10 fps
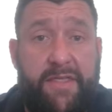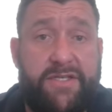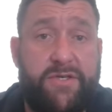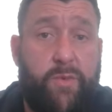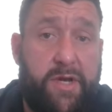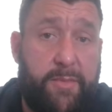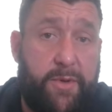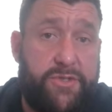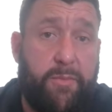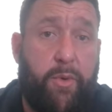this is one of the
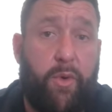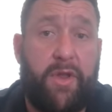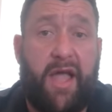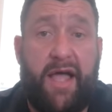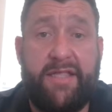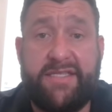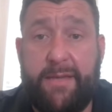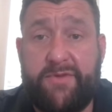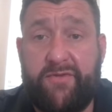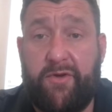most important
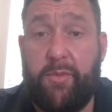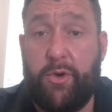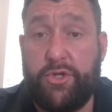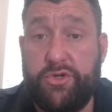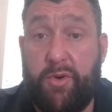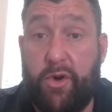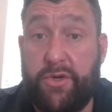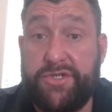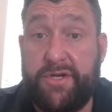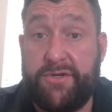concepts for commercial
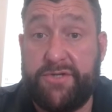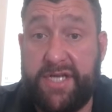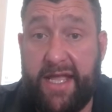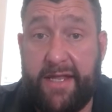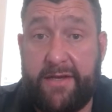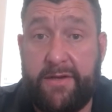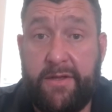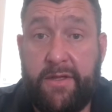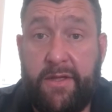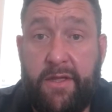borrowers to understand.
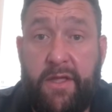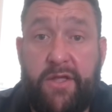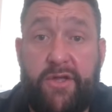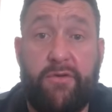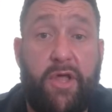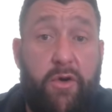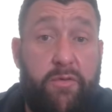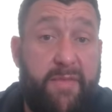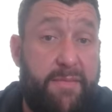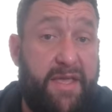Your
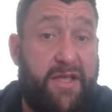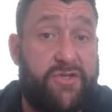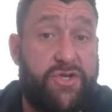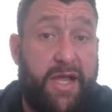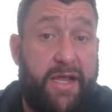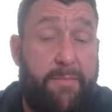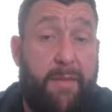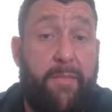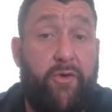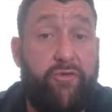loan may be constrained
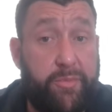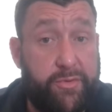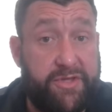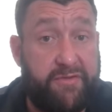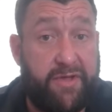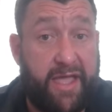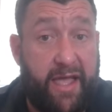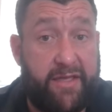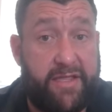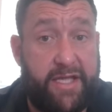by multiple different
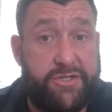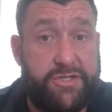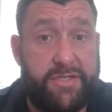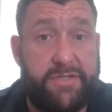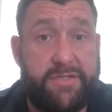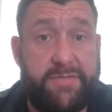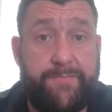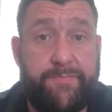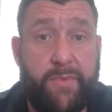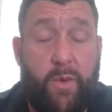calculations,
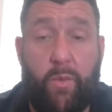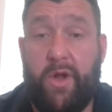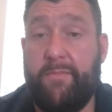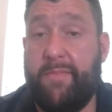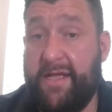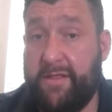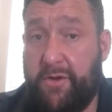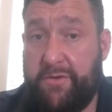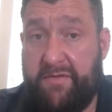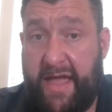one being
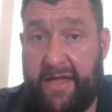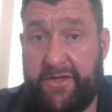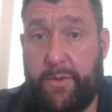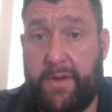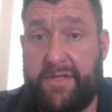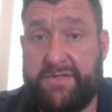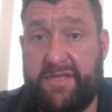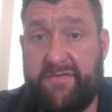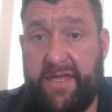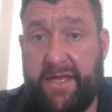loan to value, or
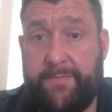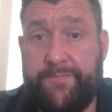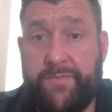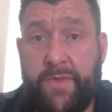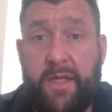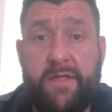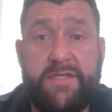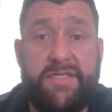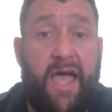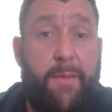LTV.
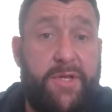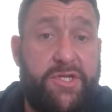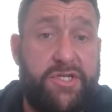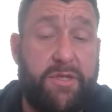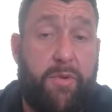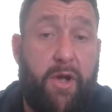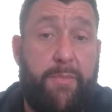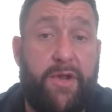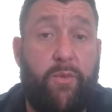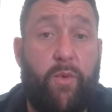So how much is the
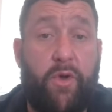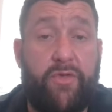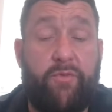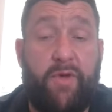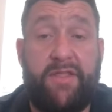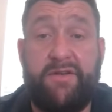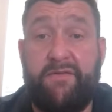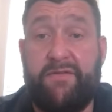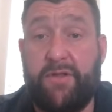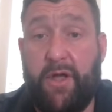property worth
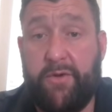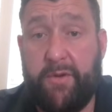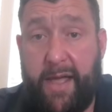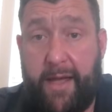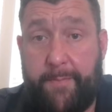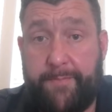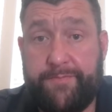relative to the loan amount?